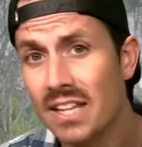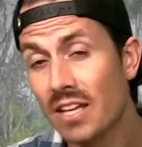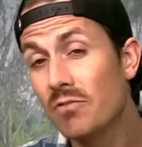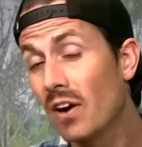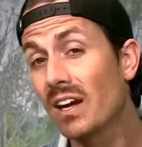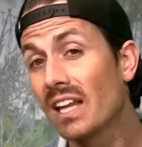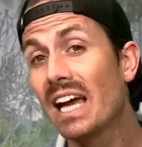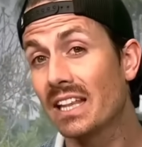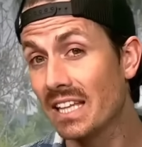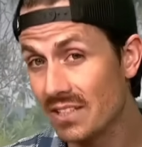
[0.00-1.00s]
that very
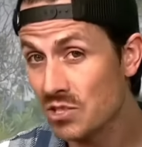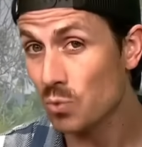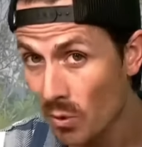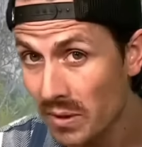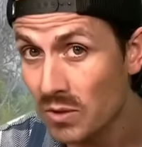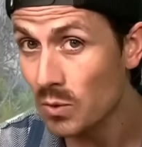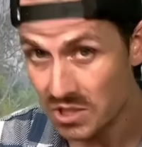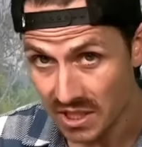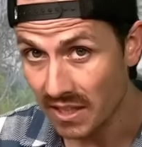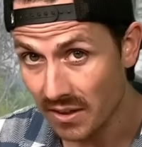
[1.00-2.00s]
likely this woman
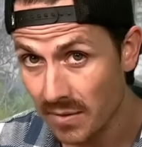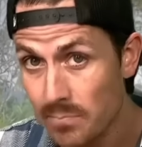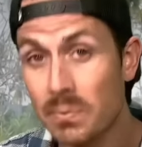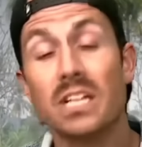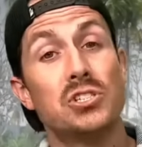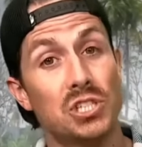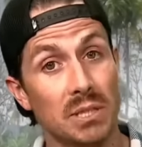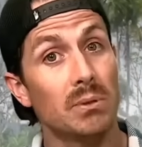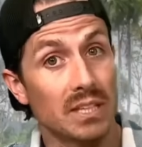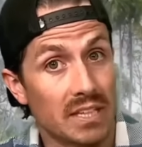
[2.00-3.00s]
was here because
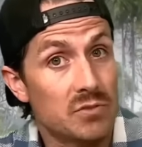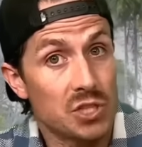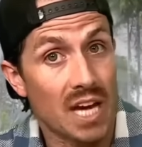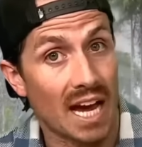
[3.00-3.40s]
she believed she